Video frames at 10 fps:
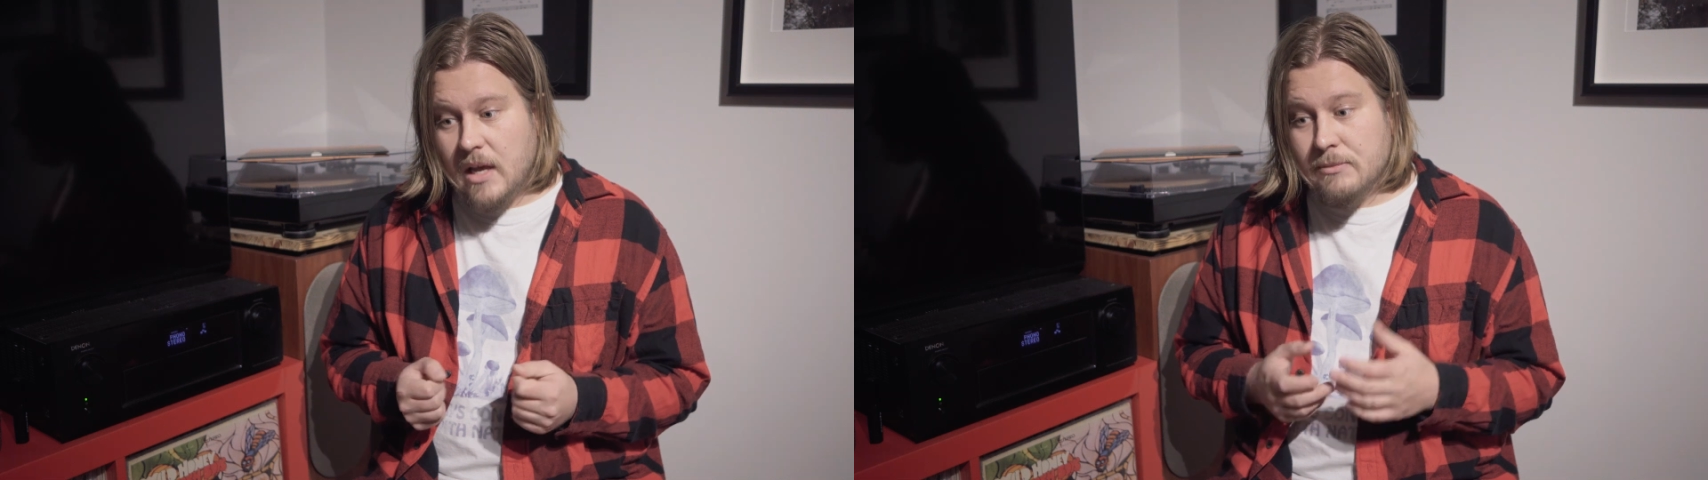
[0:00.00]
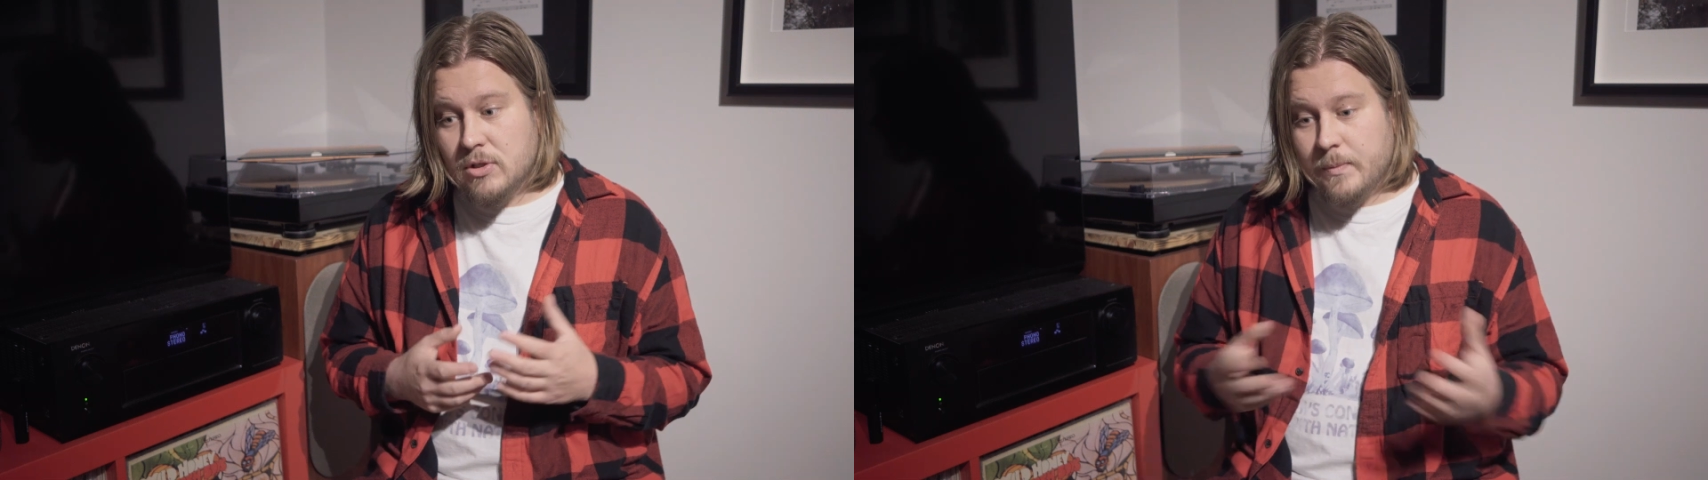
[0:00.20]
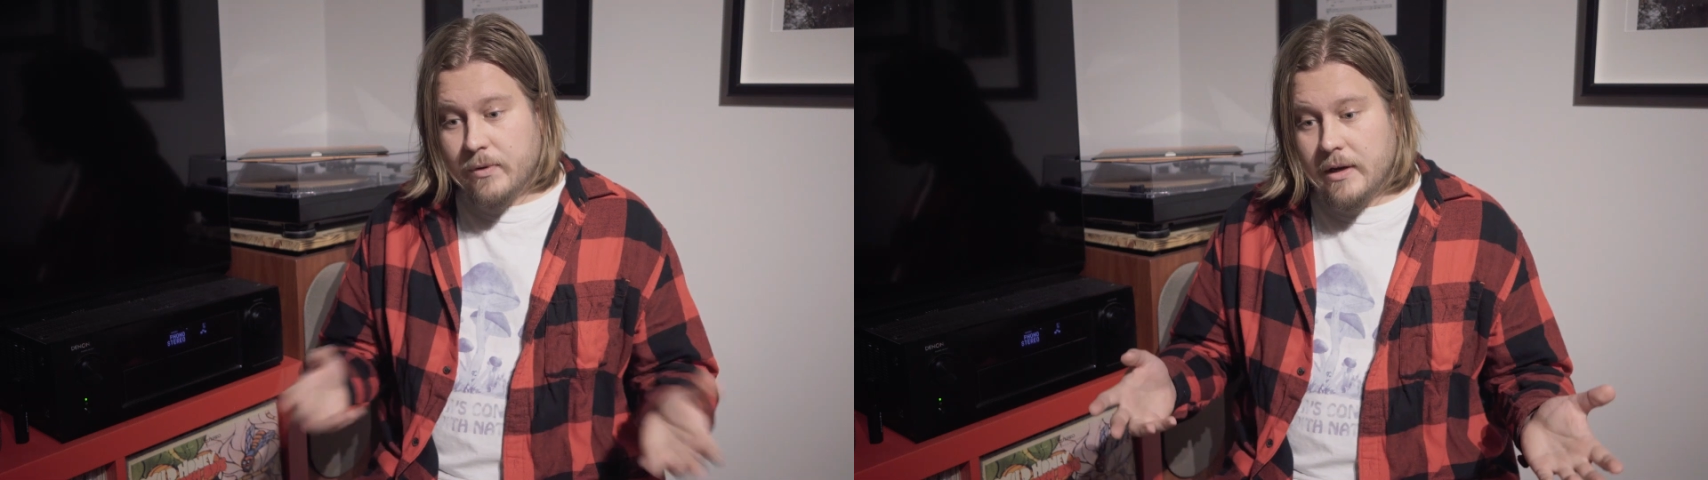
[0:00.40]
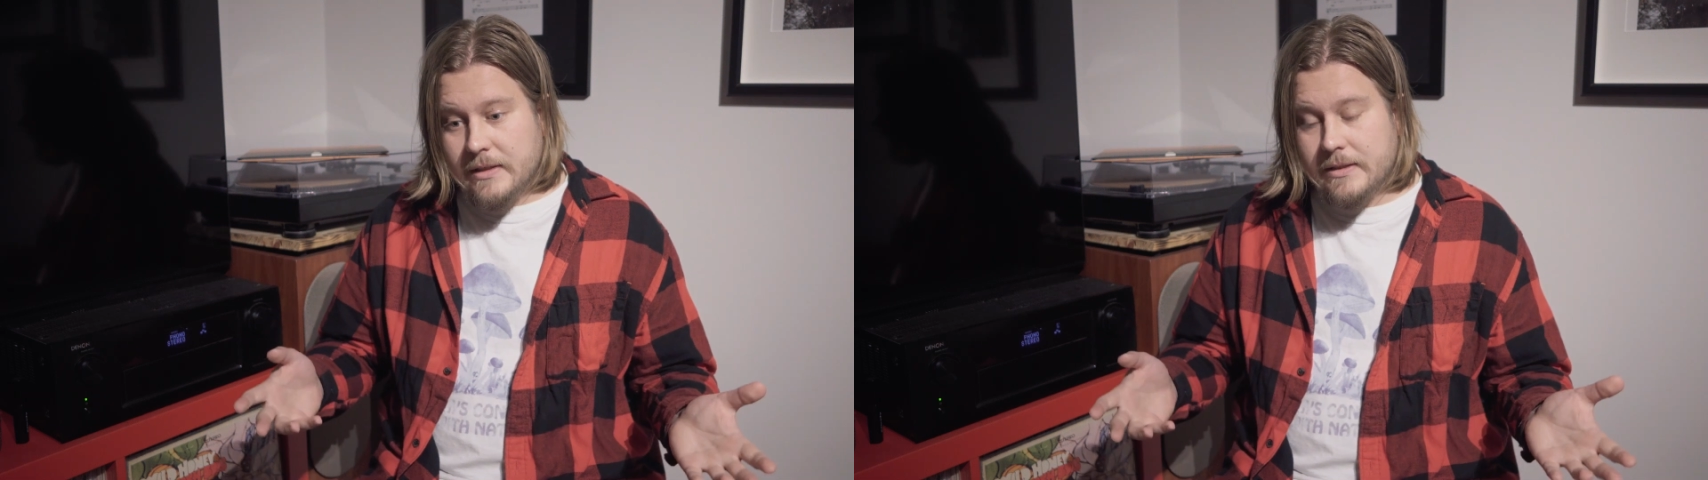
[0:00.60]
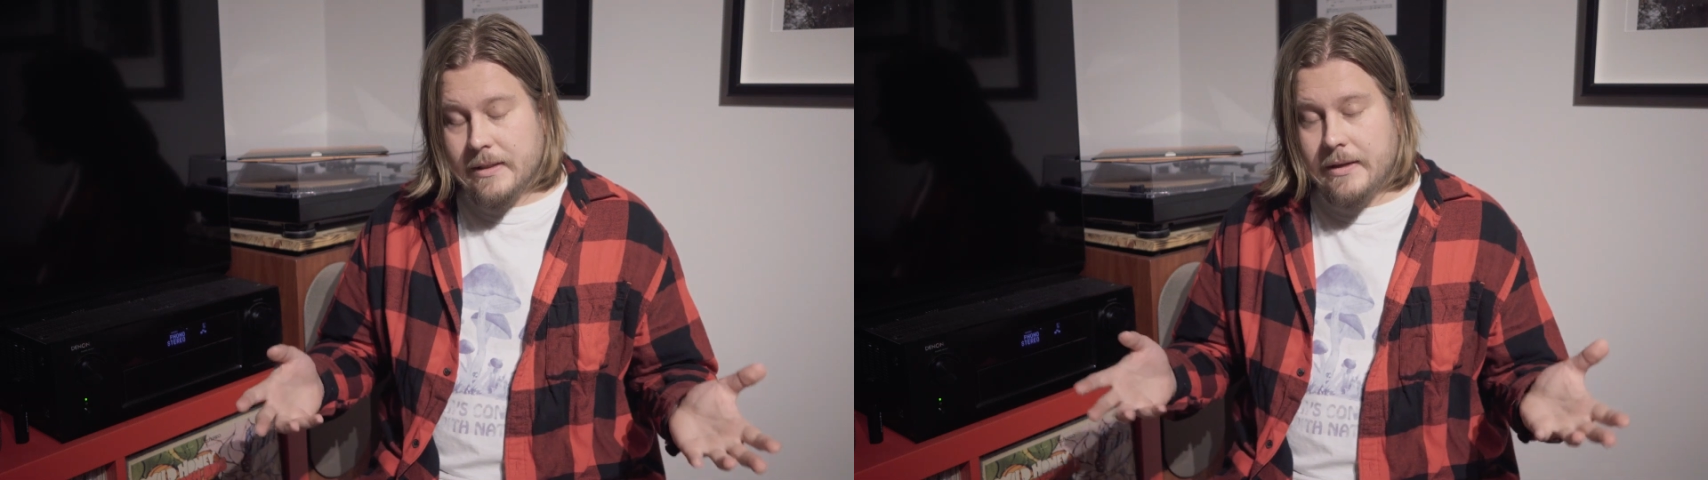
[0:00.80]
I'm
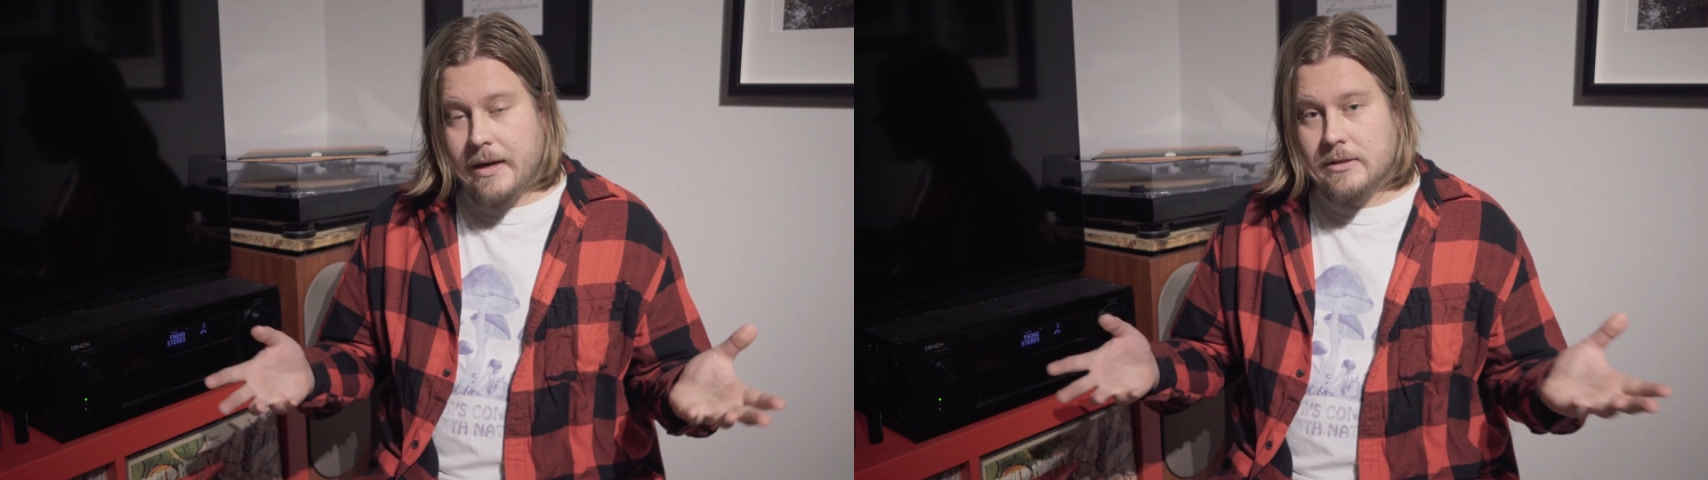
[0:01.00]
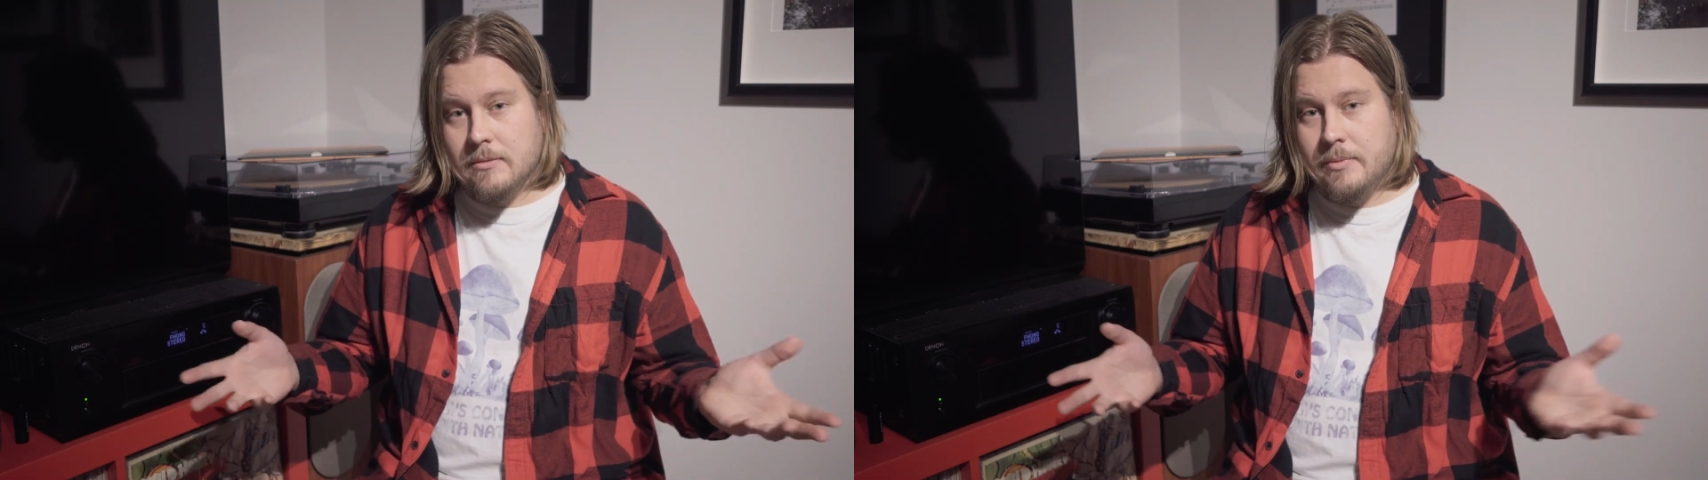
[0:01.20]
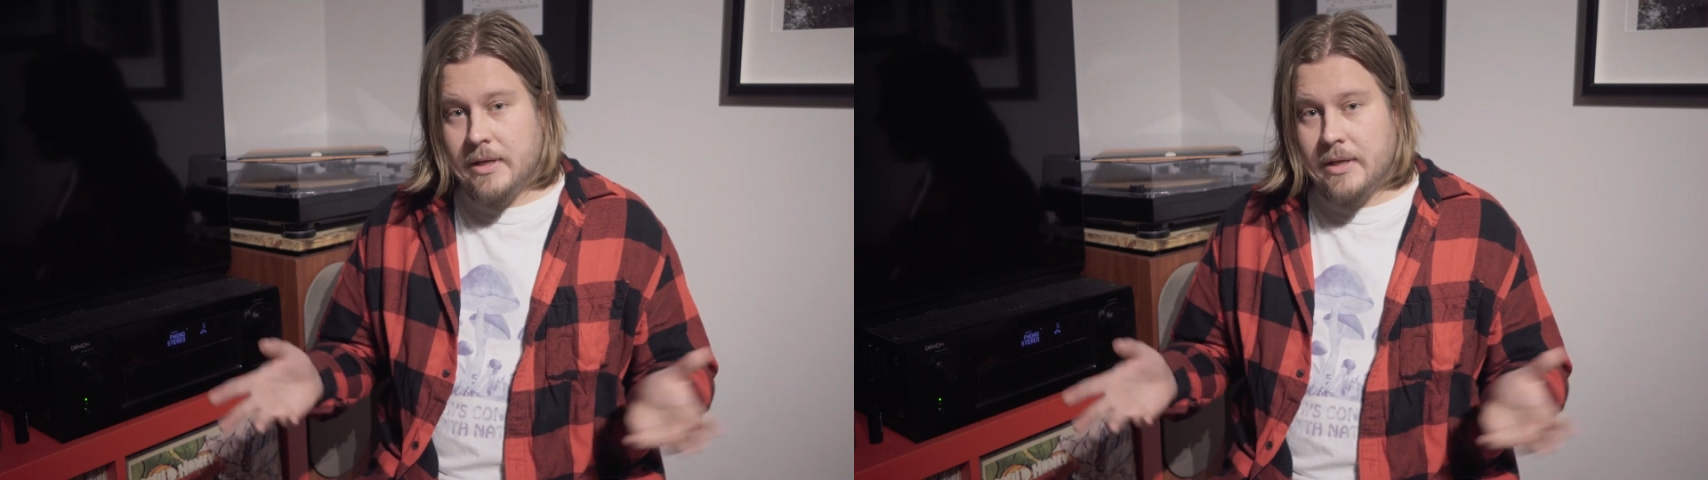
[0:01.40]
surprised that there hasn't